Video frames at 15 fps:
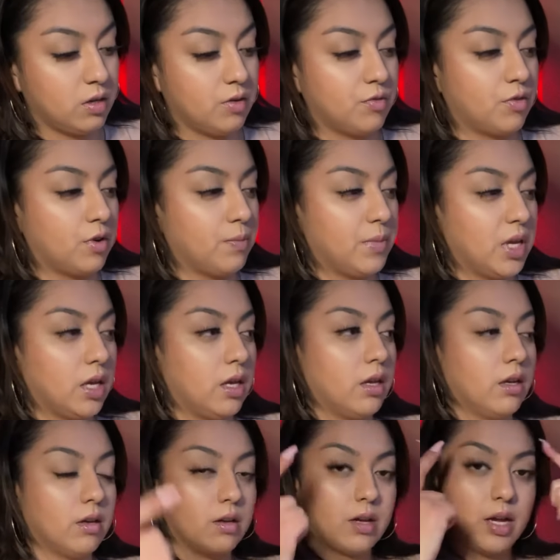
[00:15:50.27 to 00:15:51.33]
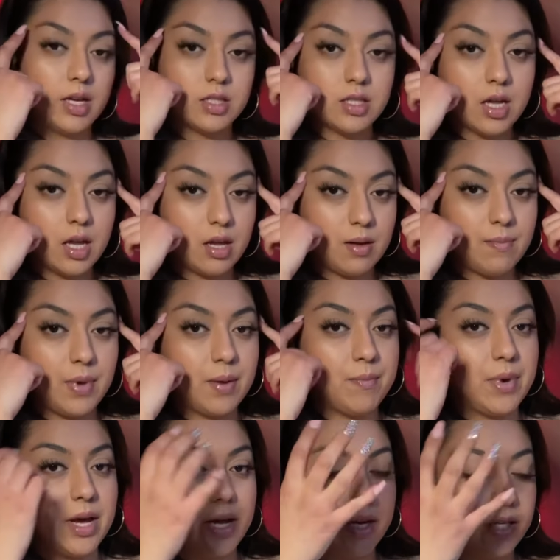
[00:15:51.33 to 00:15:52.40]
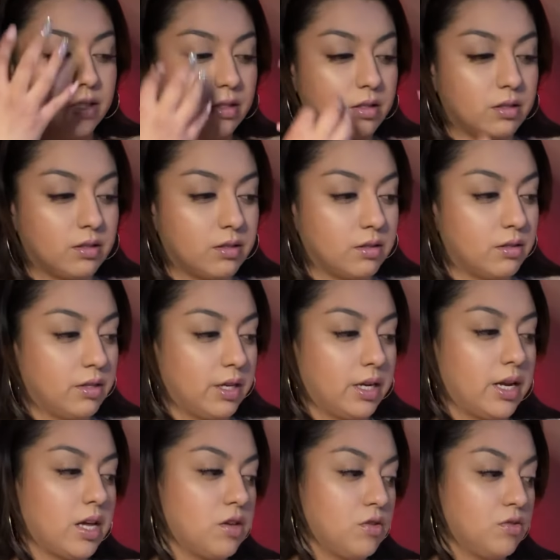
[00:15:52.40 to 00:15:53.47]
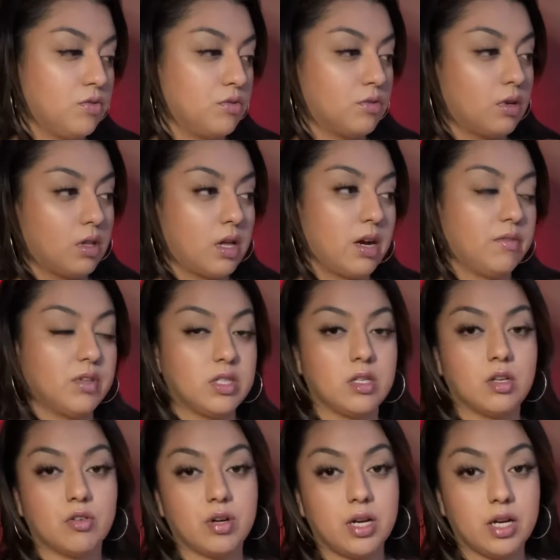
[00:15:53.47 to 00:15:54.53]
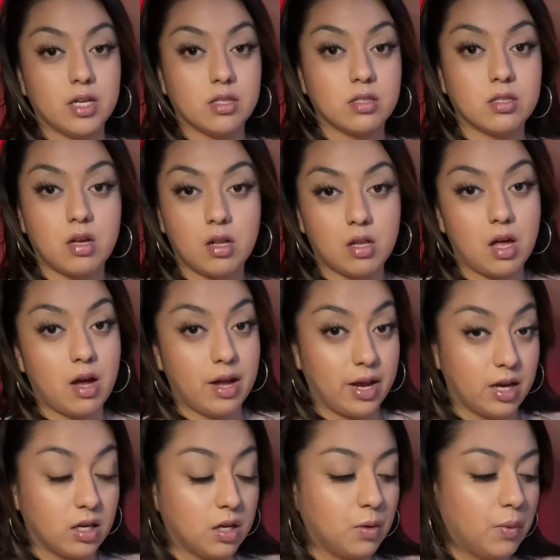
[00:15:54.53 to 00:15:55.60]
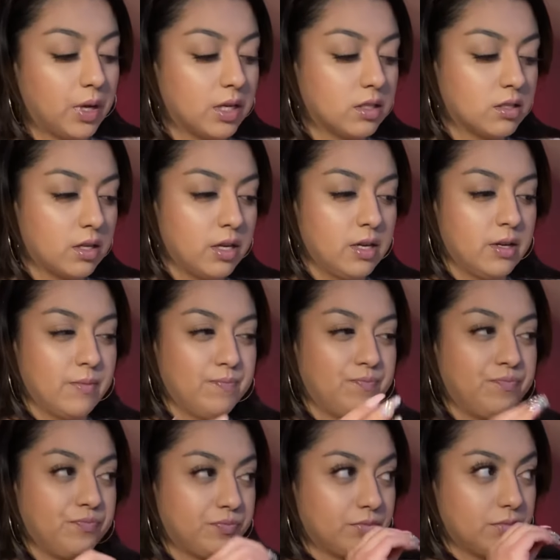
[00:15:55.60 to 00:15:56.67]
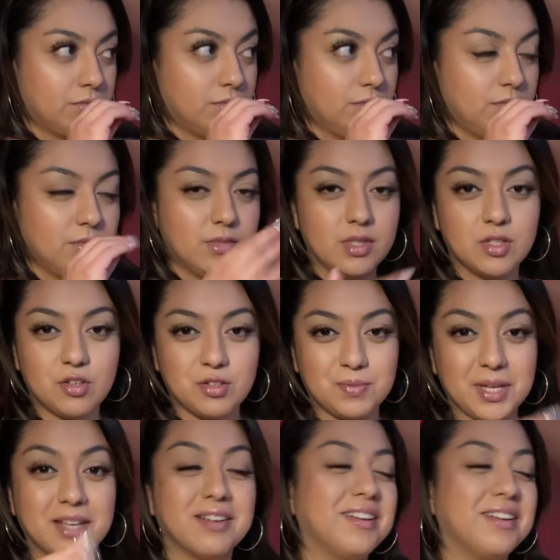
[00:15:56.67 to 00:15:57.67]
For me, I say it in my mind, and I use a lot of these ingredients a lot anyways. Excuse me.